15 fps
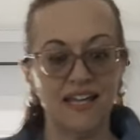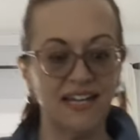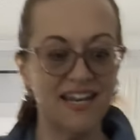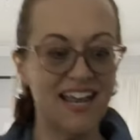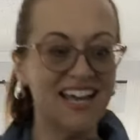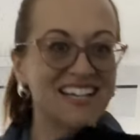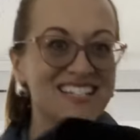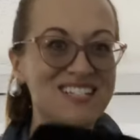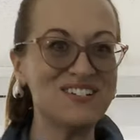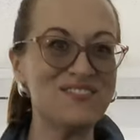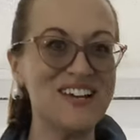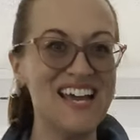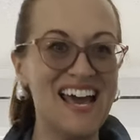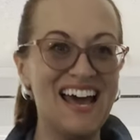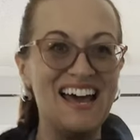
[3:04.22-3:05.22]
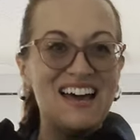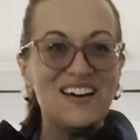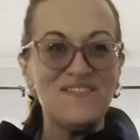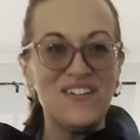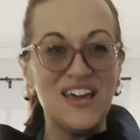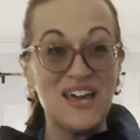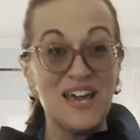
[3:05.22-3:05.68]
Next we
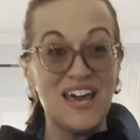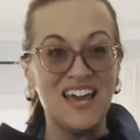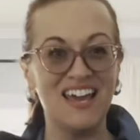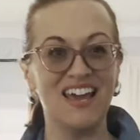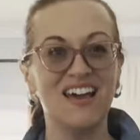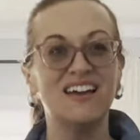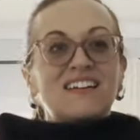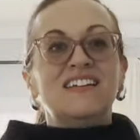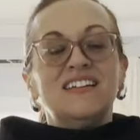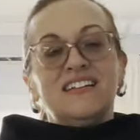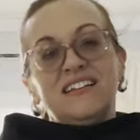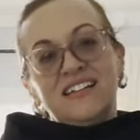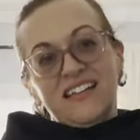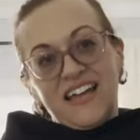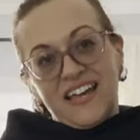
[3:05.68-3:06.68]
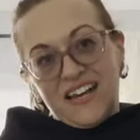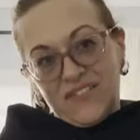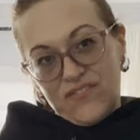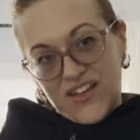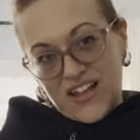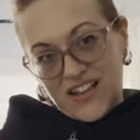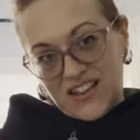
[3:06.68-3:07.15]
have a
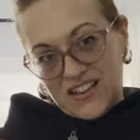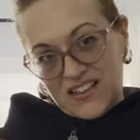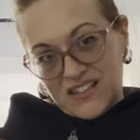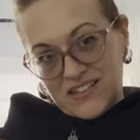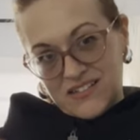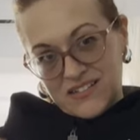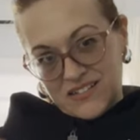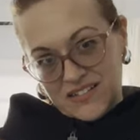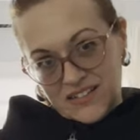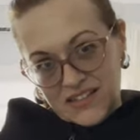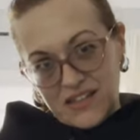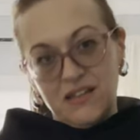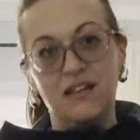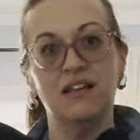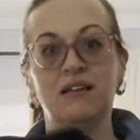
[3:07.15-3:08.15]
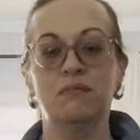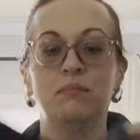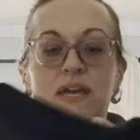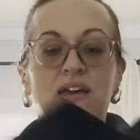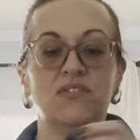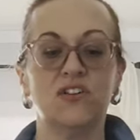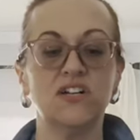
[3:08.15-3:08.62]
NFL
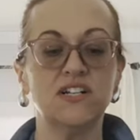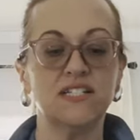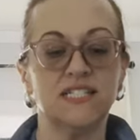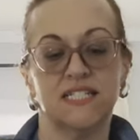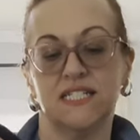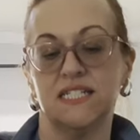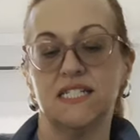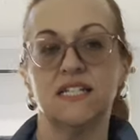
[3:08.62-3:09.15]
Panthers,